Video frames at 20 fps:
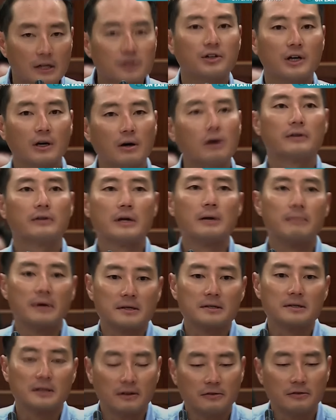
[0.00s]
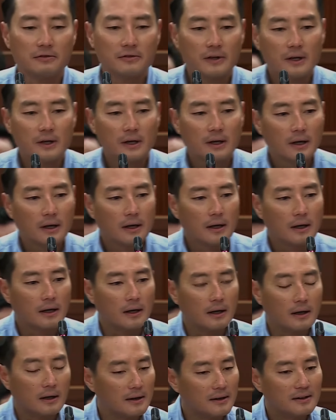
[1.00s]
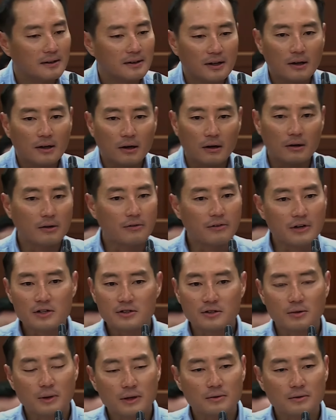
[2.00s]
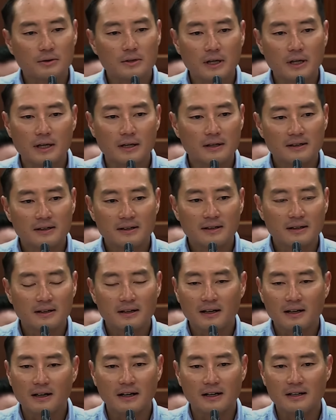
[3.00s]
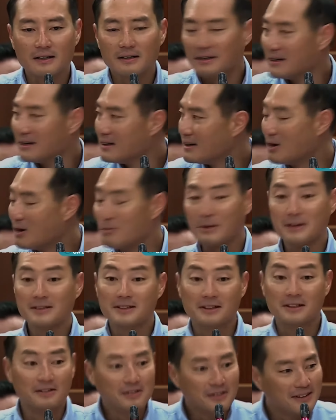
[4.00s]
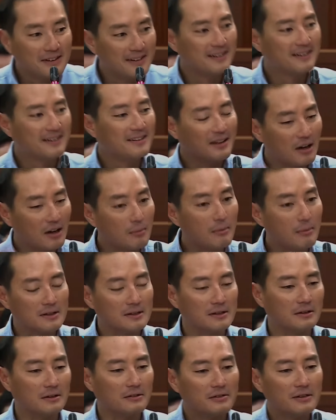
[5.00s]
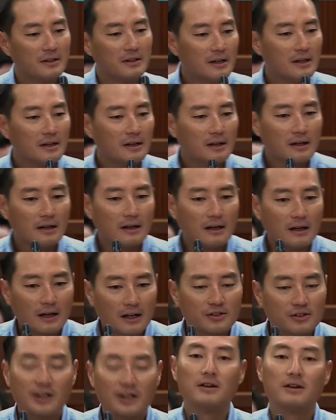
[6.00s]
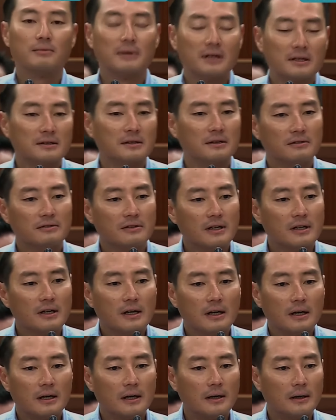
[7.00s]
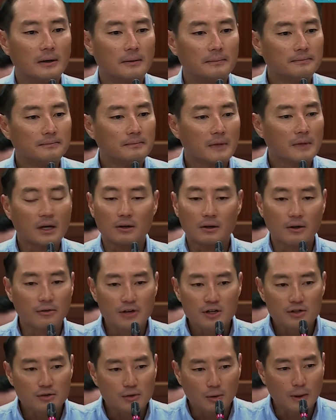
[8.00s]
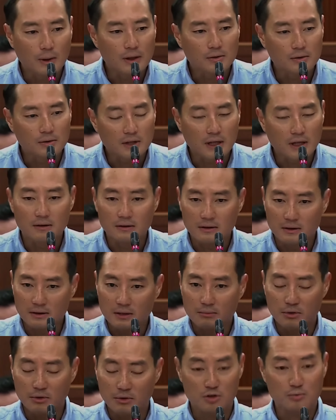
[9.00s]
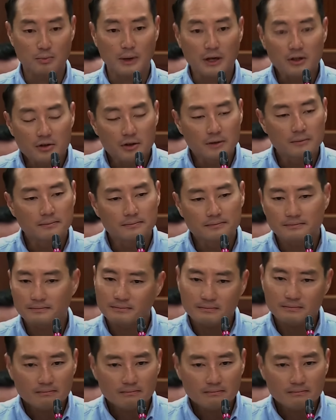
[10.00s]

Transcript: and I tried all of them myself. Uh, on a range of 1 to 10, I, on myself, on myself. I tried it on myself. Um, on a range of 1 to 10 in terms of spectrum,